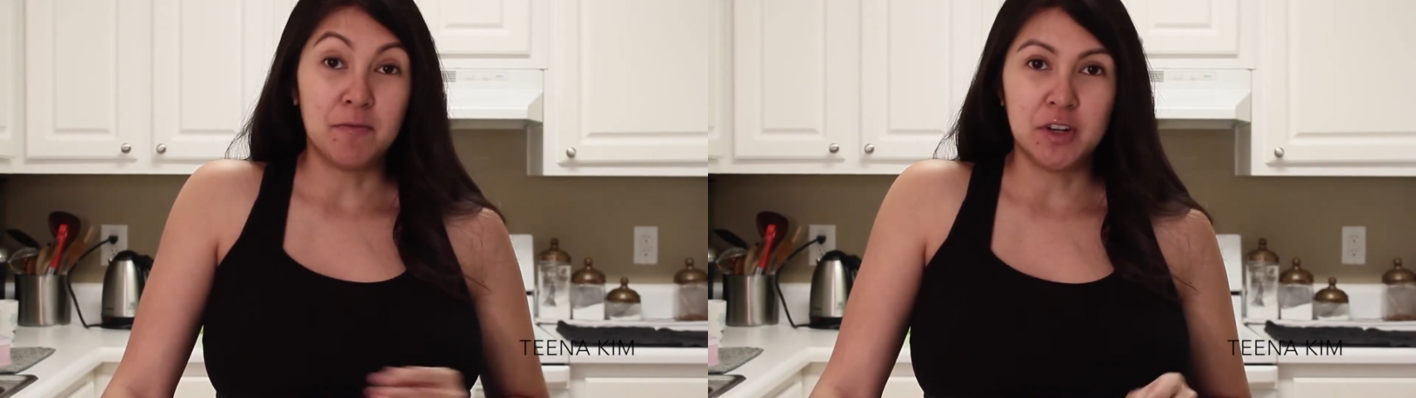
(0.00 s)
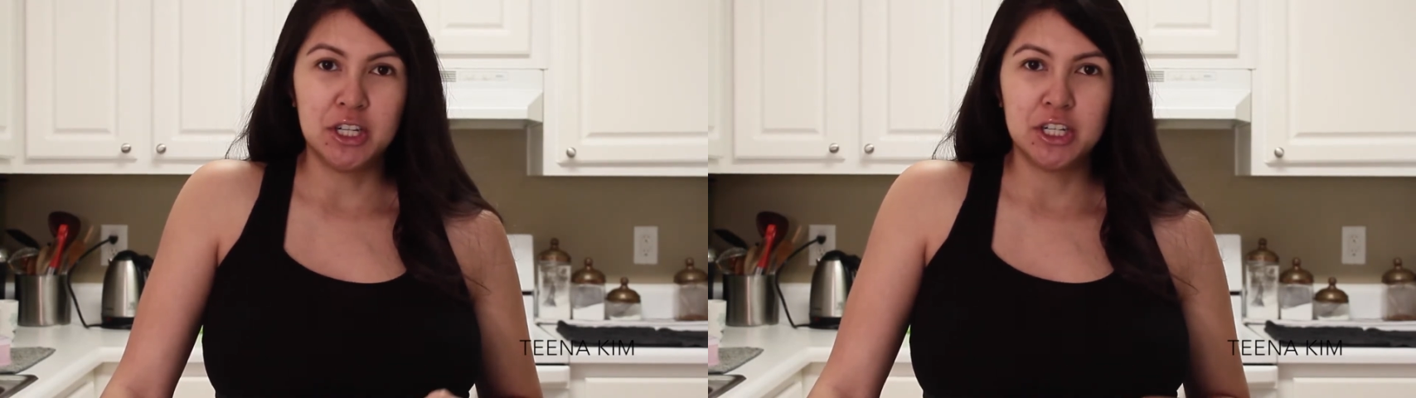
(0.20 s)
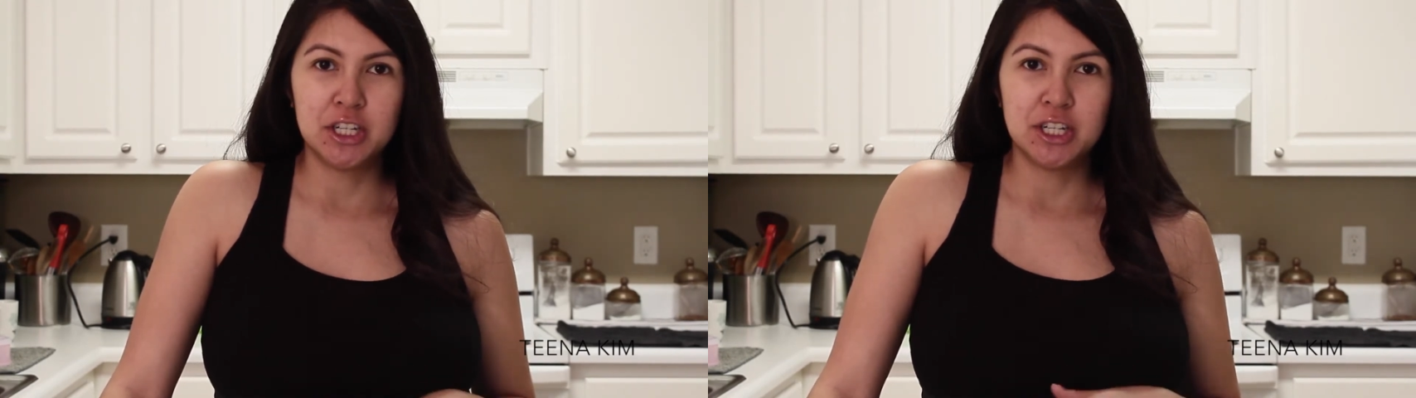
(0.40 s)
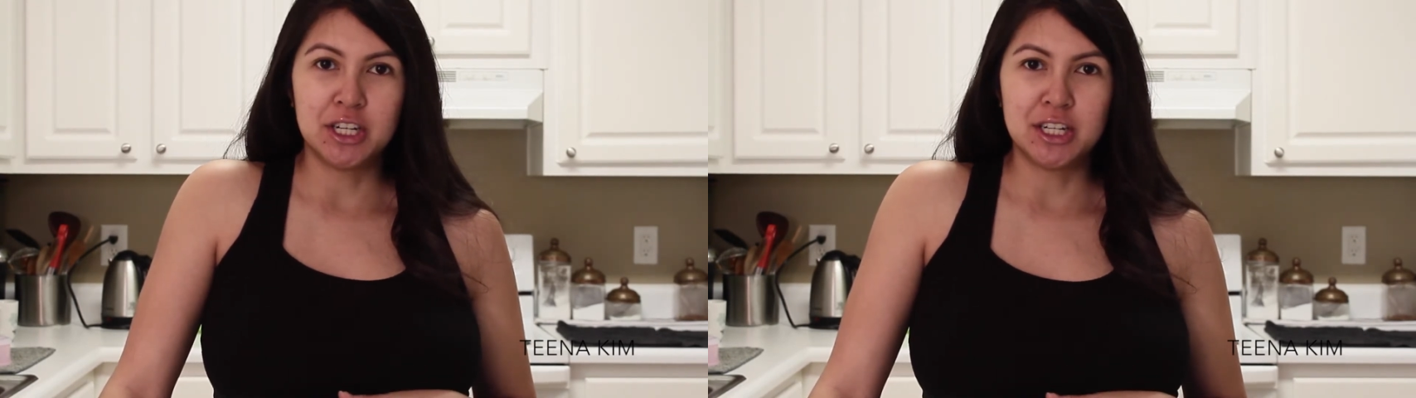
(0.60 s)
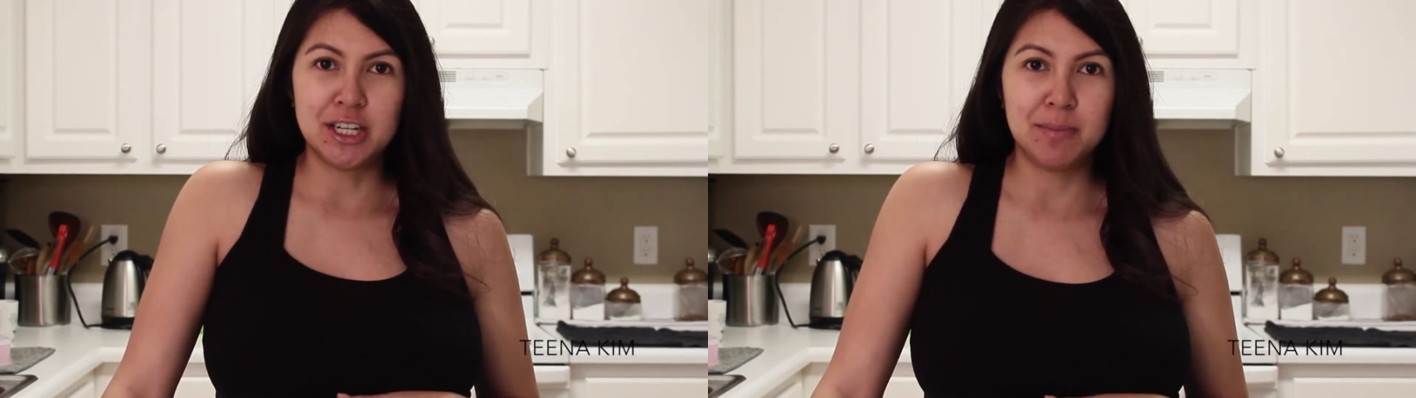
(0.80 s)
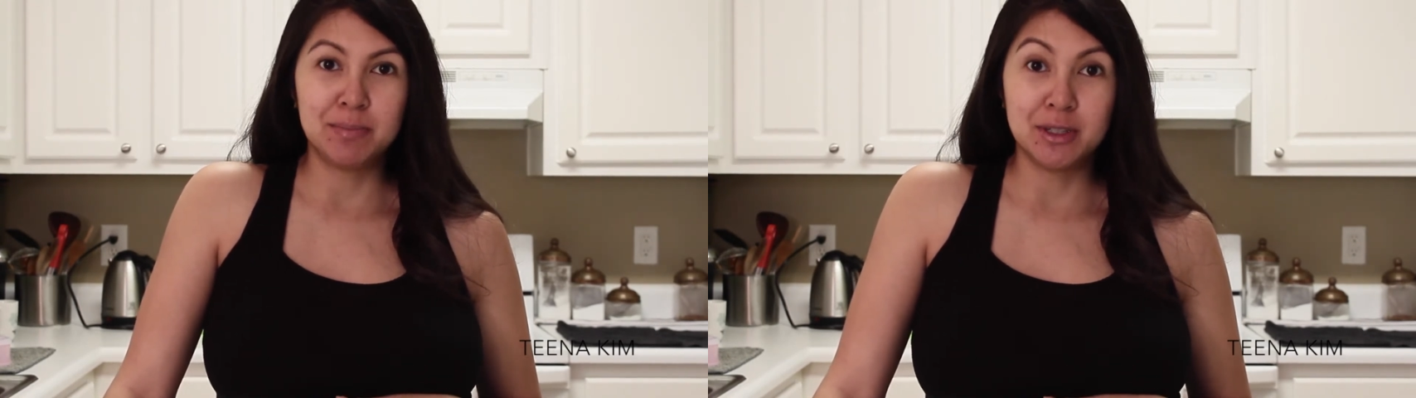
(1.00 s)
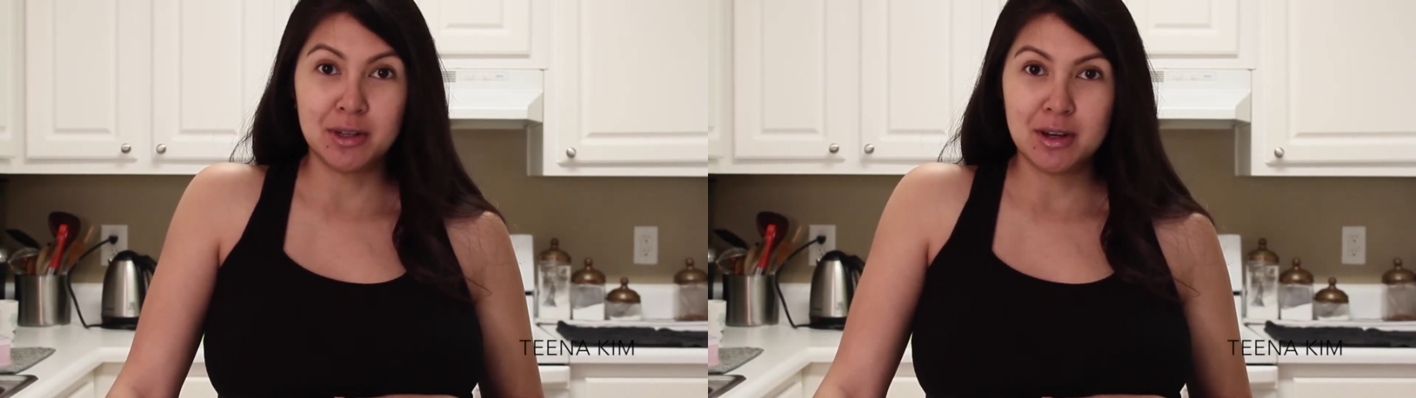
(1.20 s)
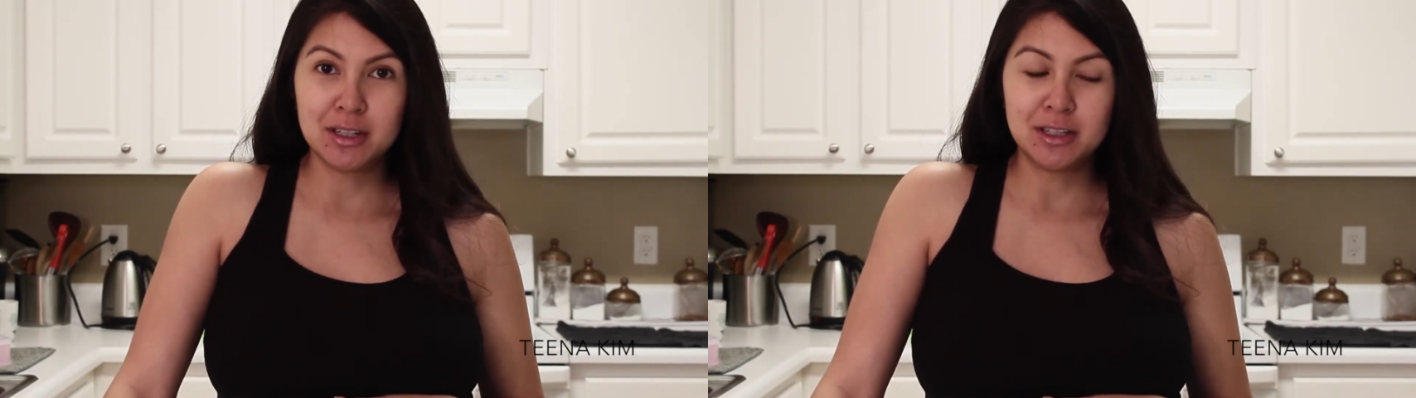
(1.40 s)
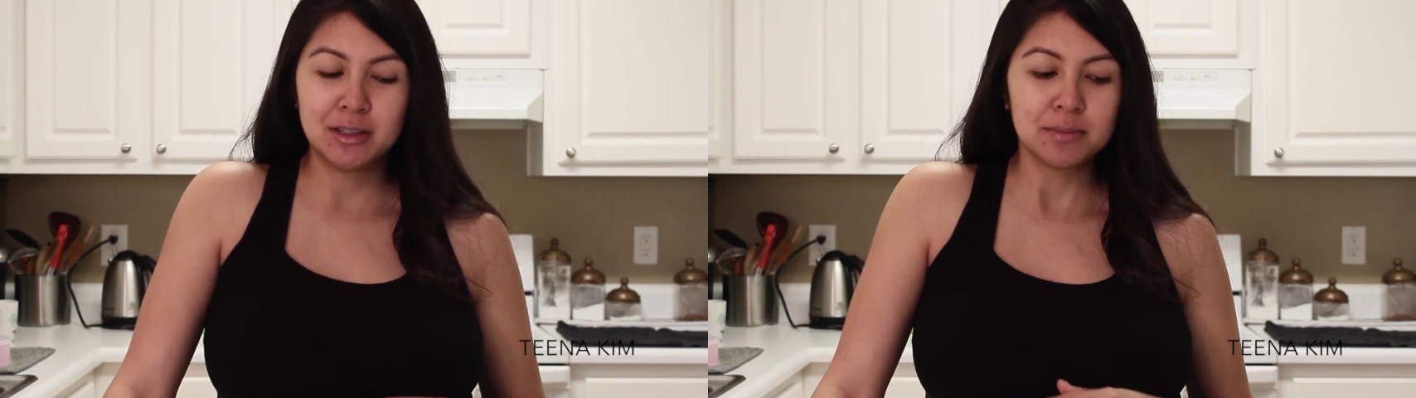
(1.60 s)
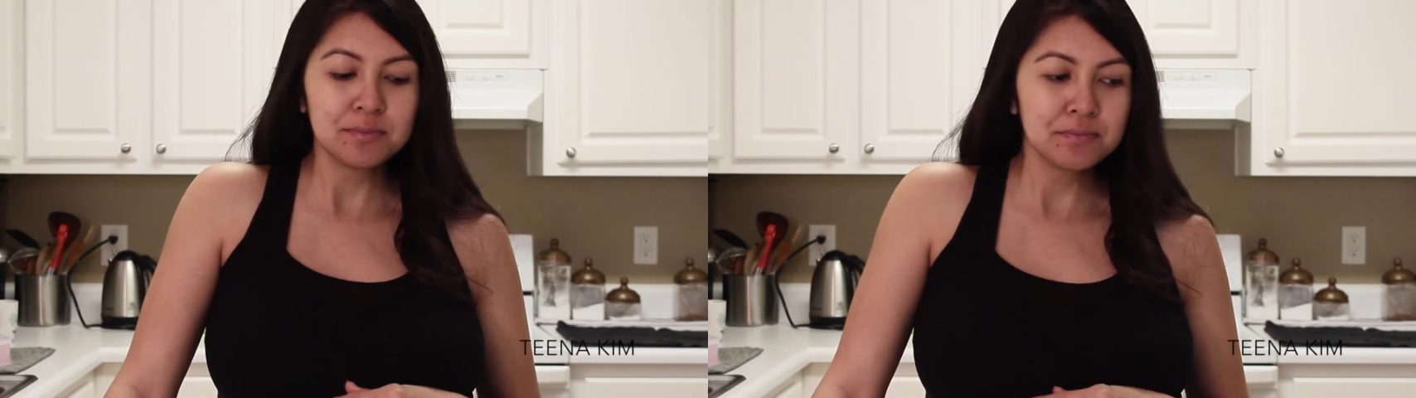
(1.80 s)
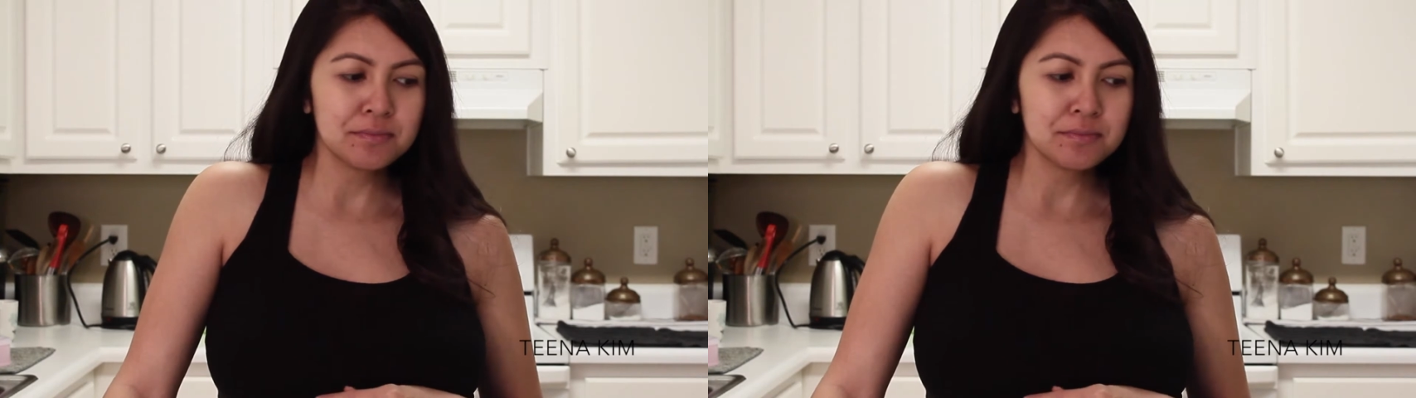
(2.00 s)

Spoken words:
fish dip sauce.